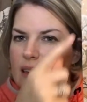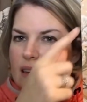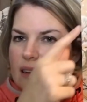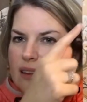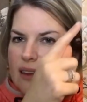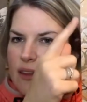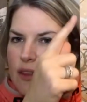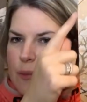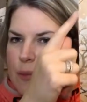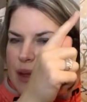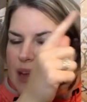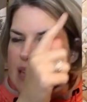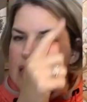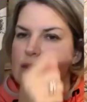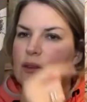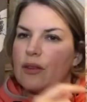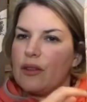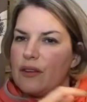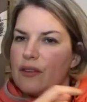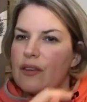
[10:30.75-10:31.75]
The other bit is
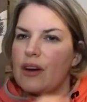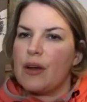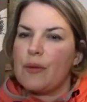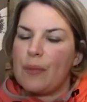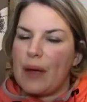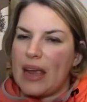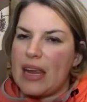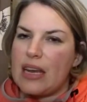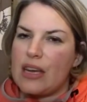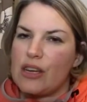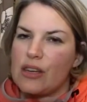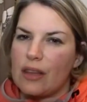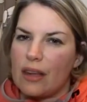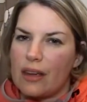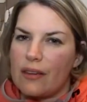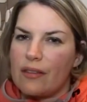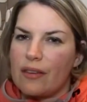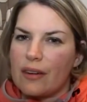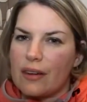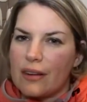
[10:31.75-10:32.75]
on the front page that
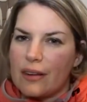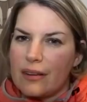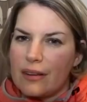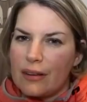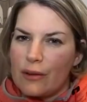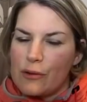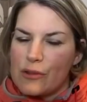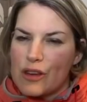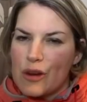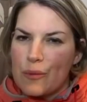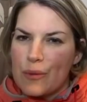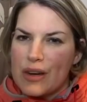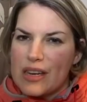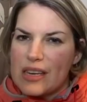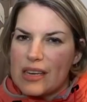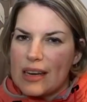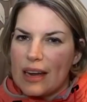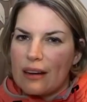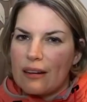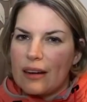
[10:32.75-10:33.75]
I've also
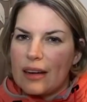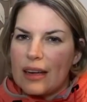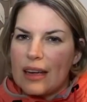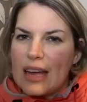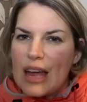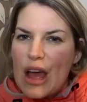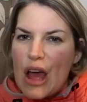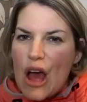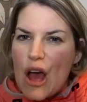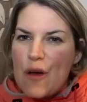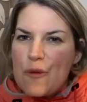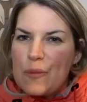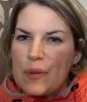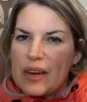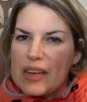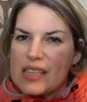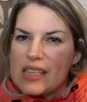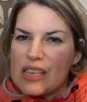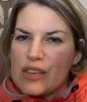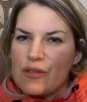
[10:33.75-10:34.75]
printed out. But
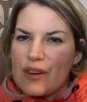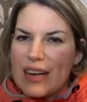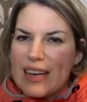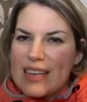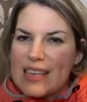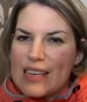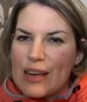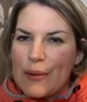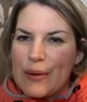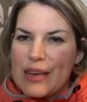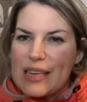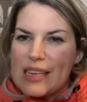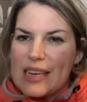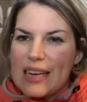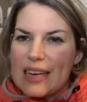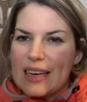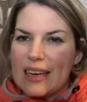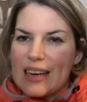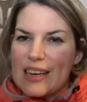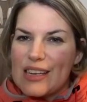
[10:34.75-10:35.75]
it's this really snowy scene,
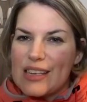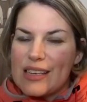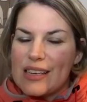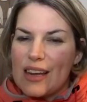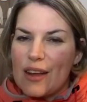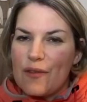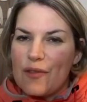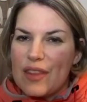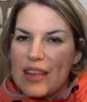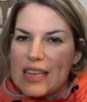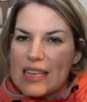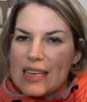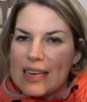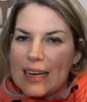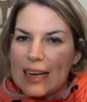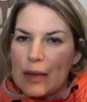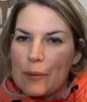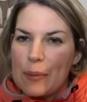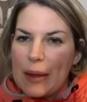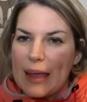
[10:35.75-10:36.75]
and I just love this
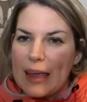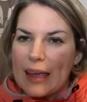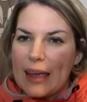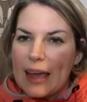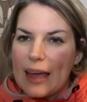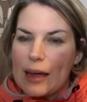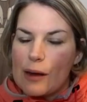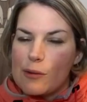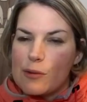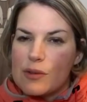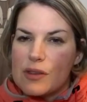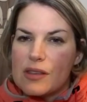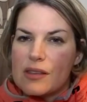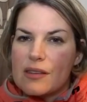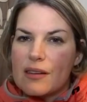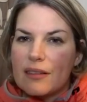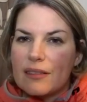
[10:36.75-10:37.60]
little pink house.